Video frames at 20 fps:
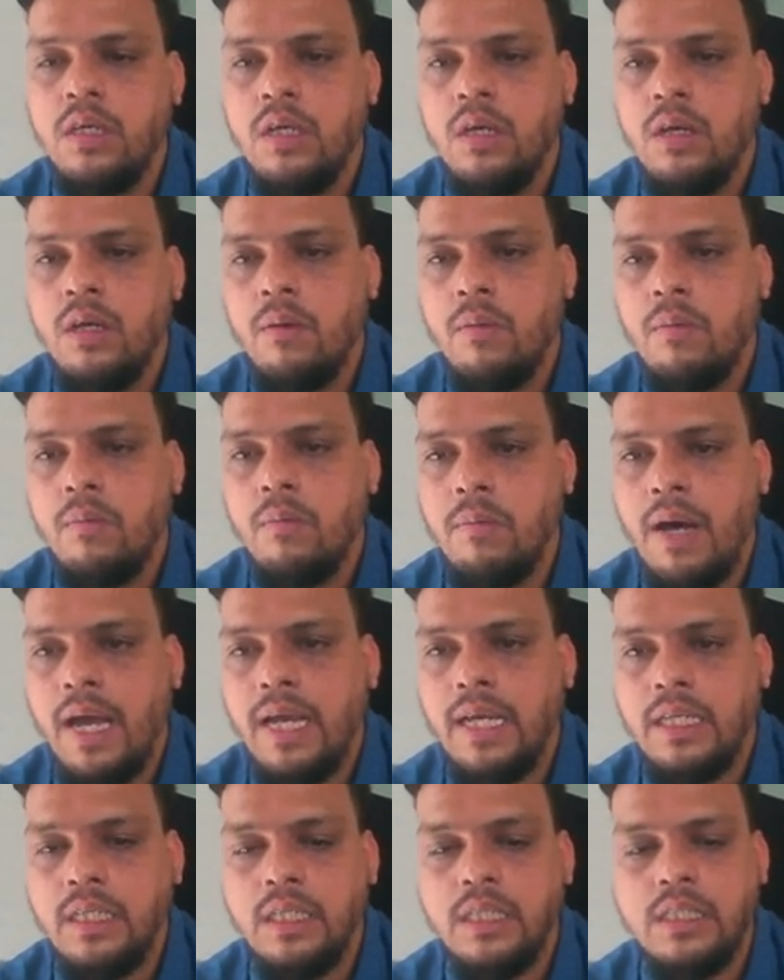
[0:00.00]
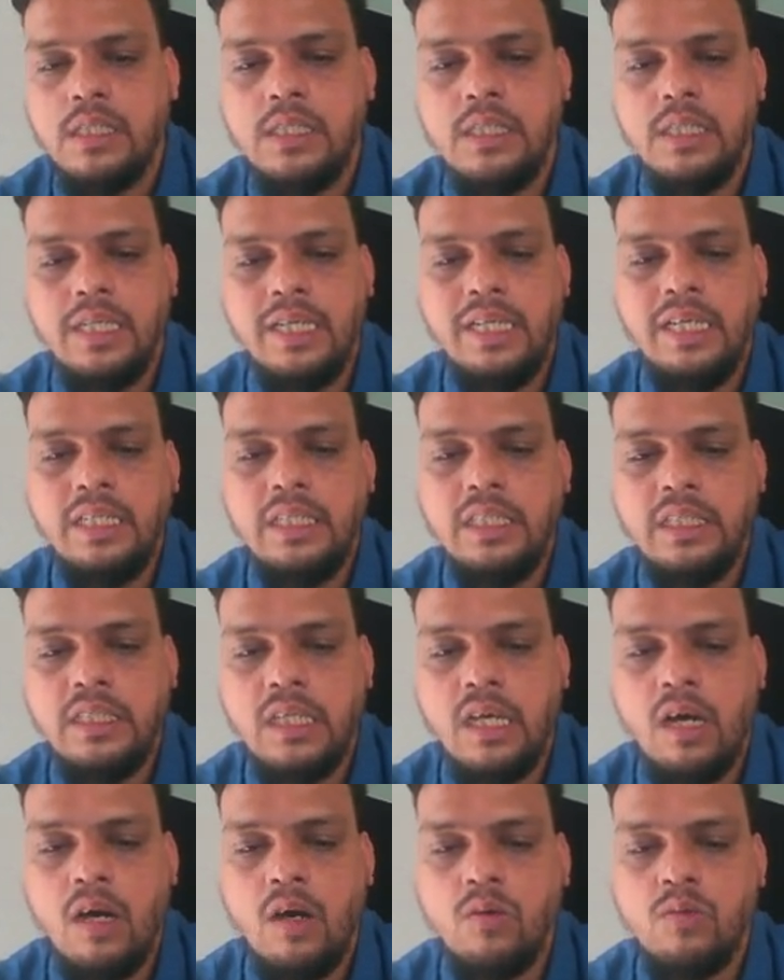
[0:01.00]
minus
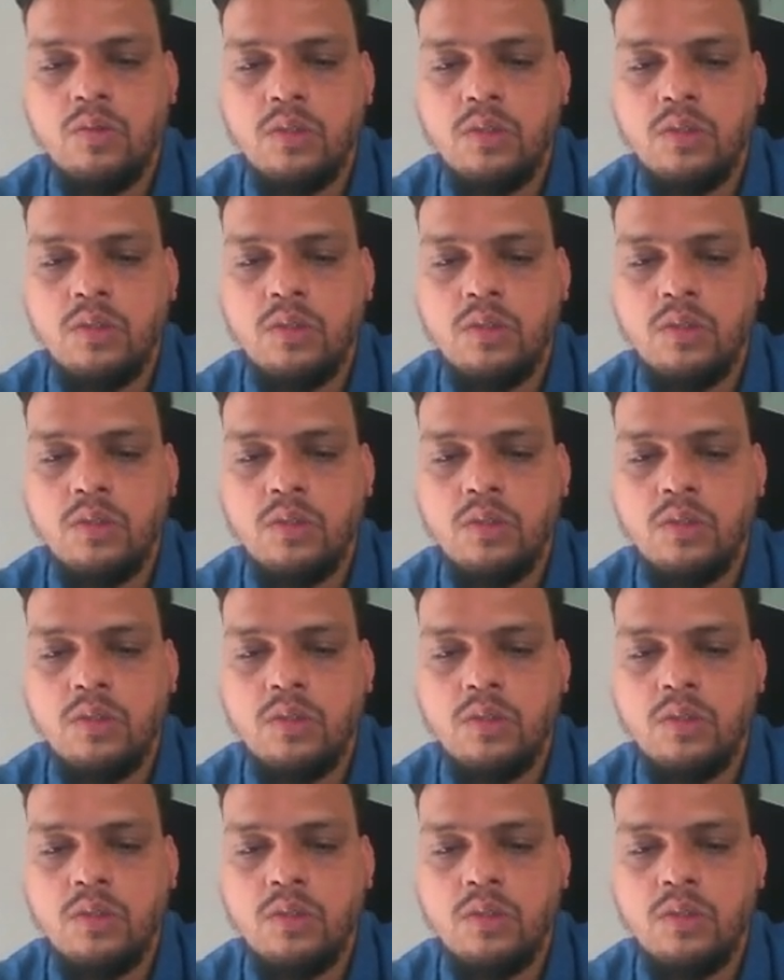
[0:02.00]
80,000,